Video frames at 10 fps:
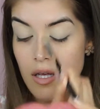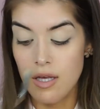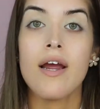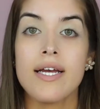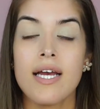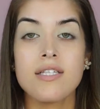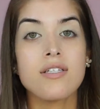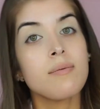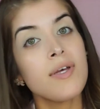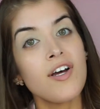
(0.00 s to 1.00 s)
Alright guys,
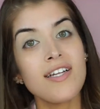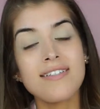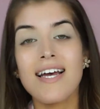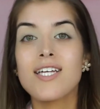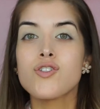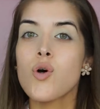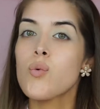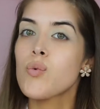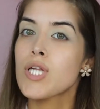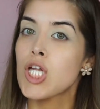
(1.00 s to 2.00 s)
so to be honest, I
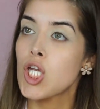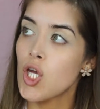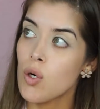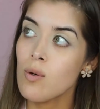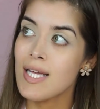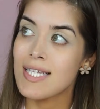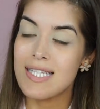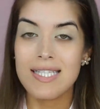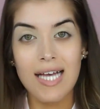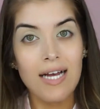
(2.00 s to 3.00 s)
don't really know
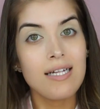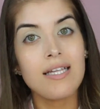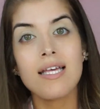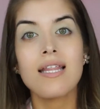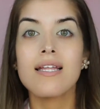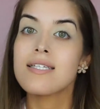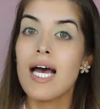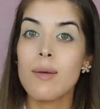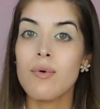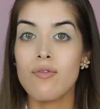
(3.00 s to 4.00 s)
exactly the
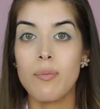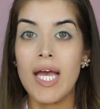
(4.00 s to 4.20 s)
type of